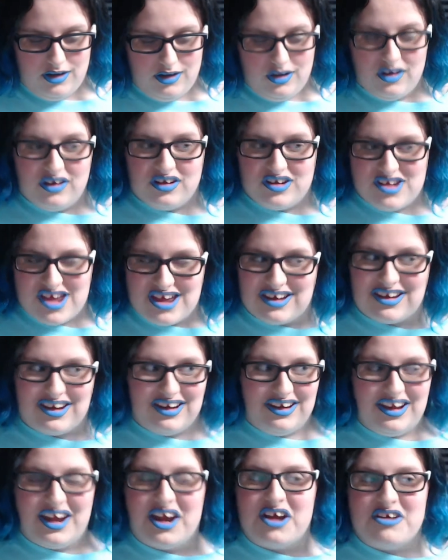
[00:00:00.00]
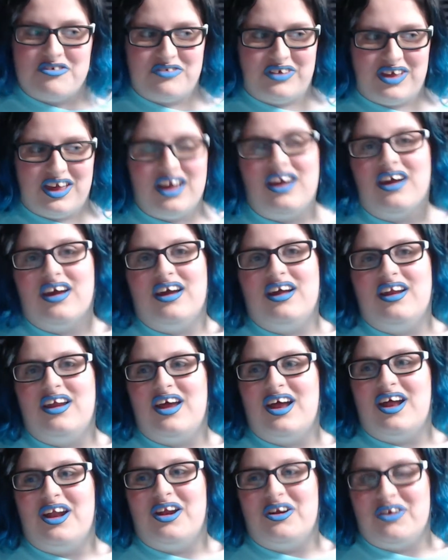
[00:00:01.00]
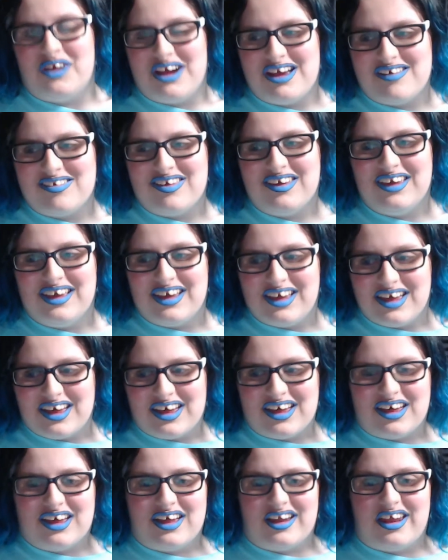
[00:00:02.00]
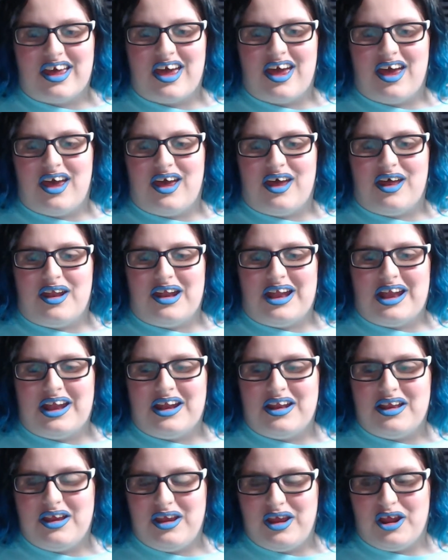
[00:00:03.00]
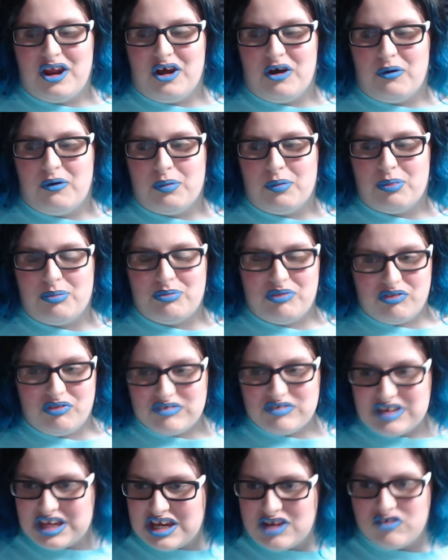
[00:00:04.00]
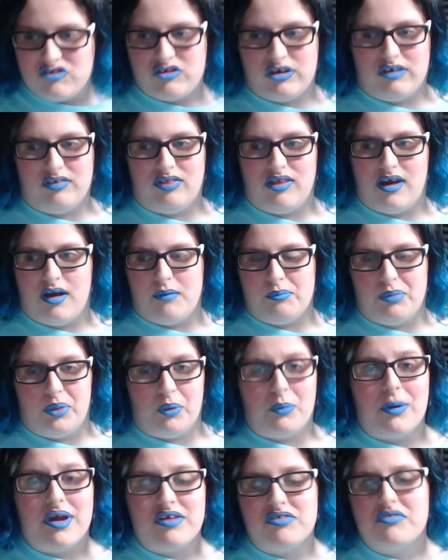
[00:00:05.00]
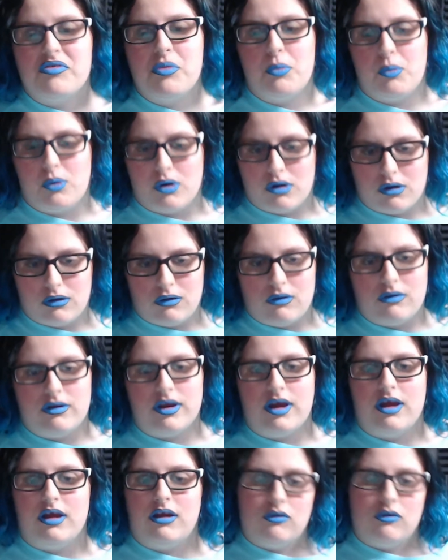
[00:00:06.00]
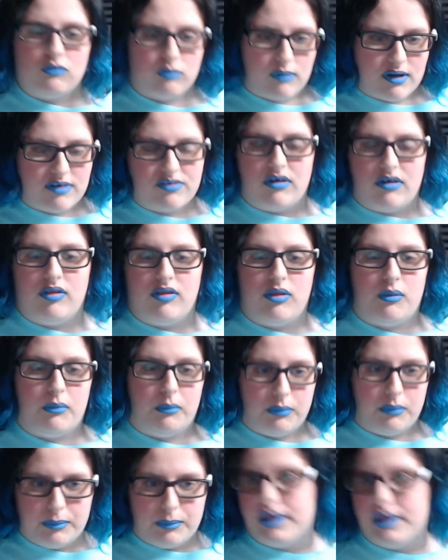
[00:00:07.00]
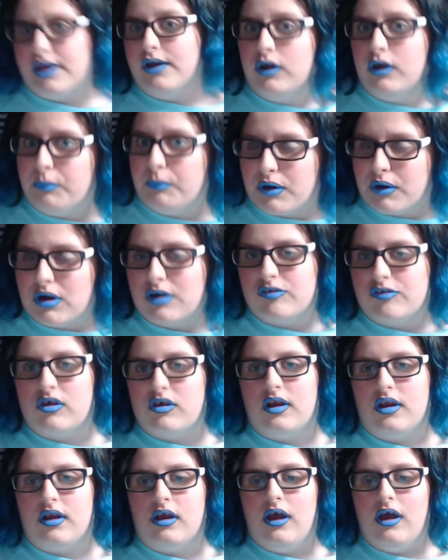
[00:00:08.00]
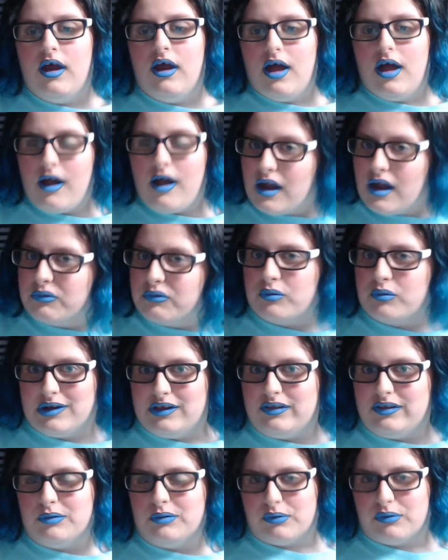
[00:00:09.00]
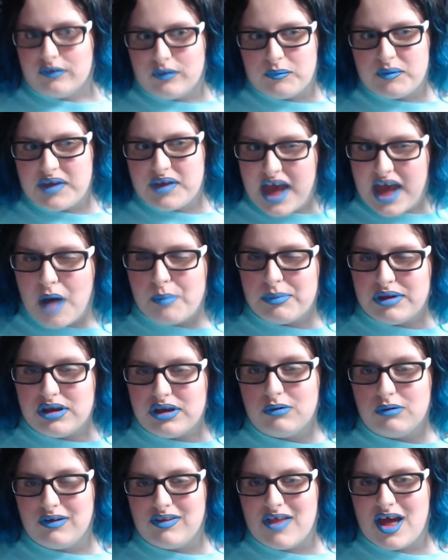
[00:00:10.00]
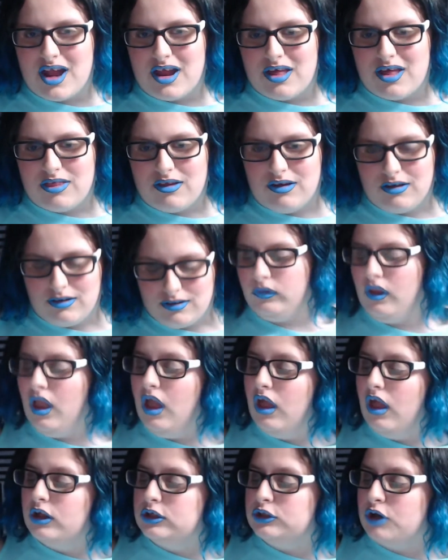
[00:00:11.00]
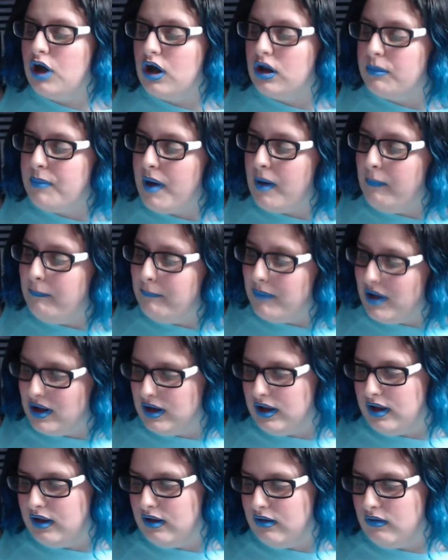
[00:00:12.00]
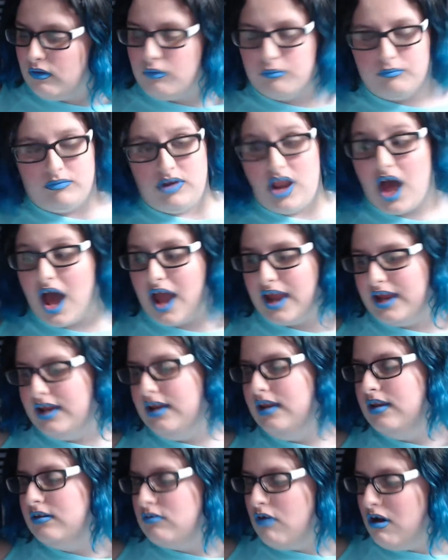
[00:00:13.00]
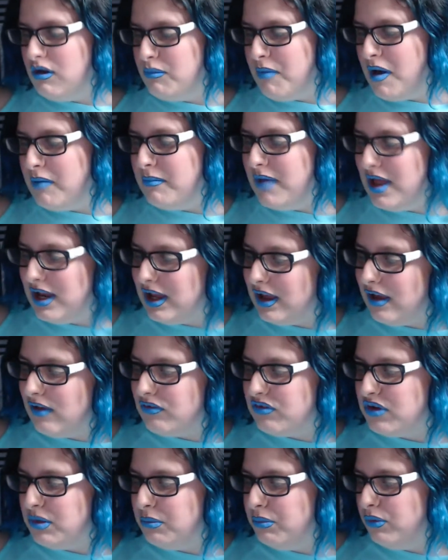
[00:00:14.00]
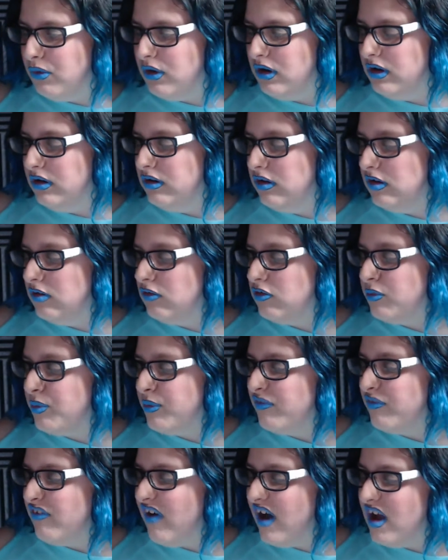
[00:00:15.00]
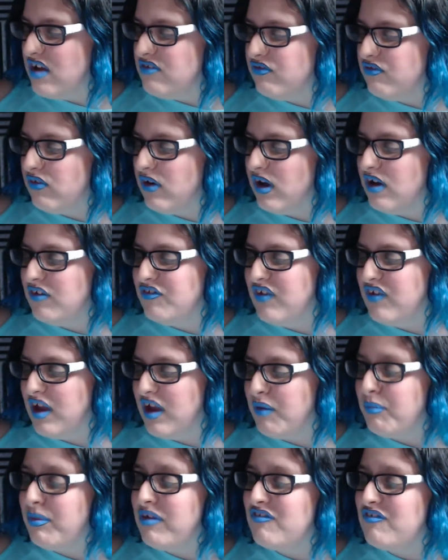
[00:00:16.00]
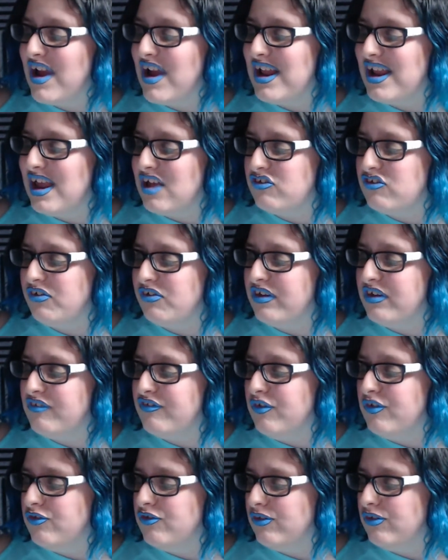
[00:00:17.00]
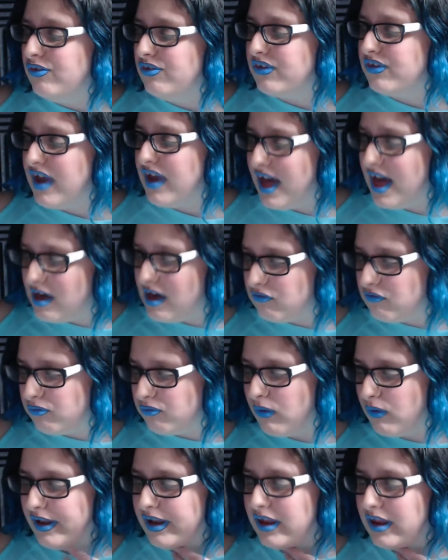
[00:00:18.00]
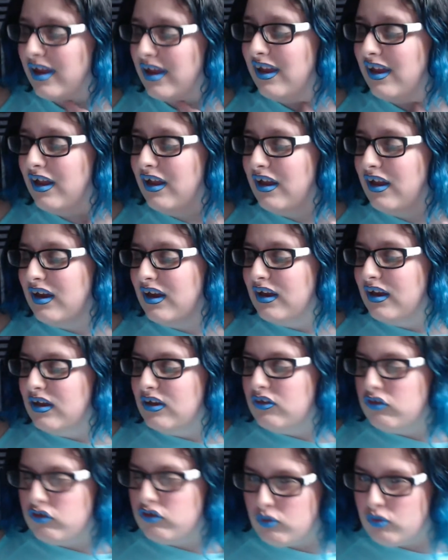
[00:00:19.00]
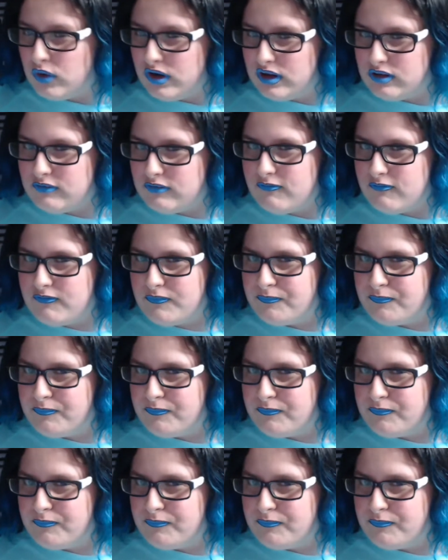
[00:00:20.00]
taking care of a kid and raising a kid and, you know, teaching them the ways of the world and raising them to be a good person. I would really, really be happy doing that, I think. Talk about money. Oh, 9. Talk about money. Is it important to you to provide for a family financially if you choose to have one? Sort of.